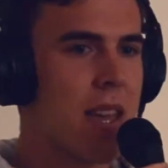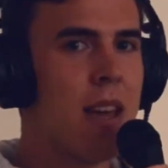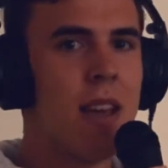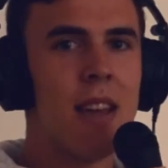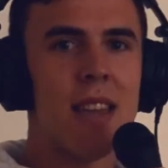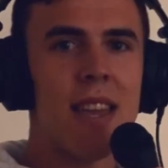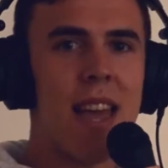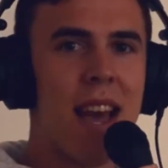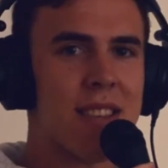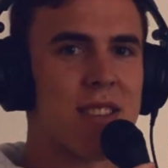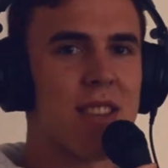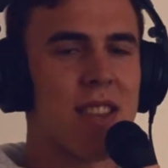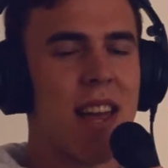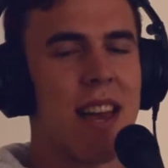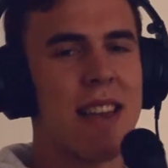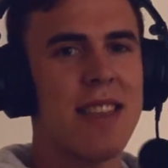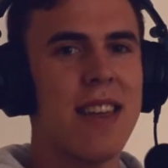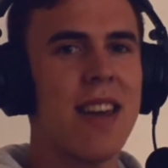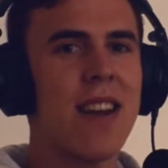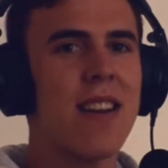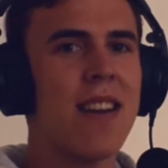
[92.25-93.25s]
Yeah, so
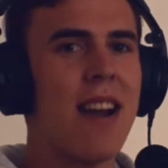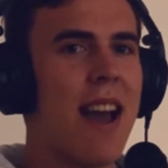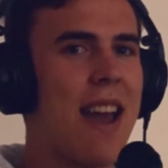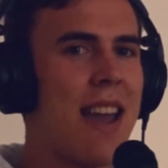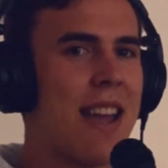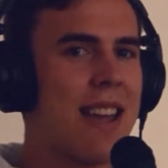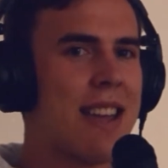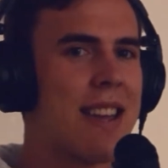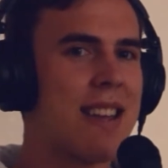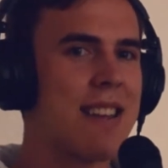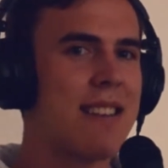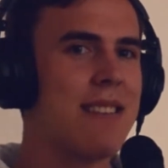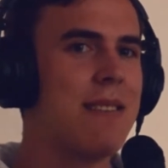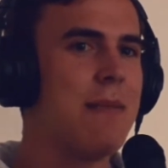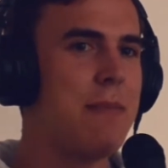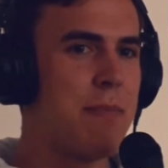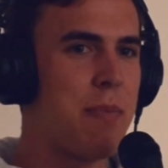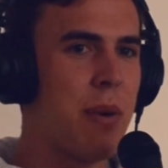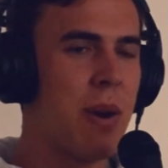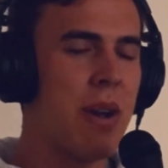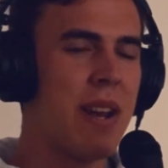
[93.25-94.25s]
like there I
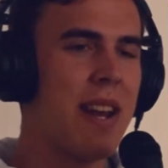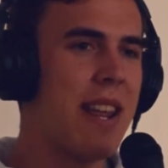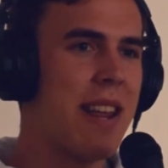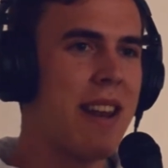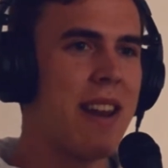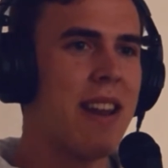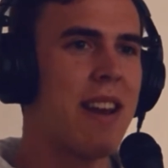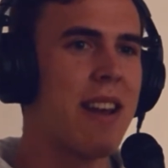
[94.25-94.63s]
put in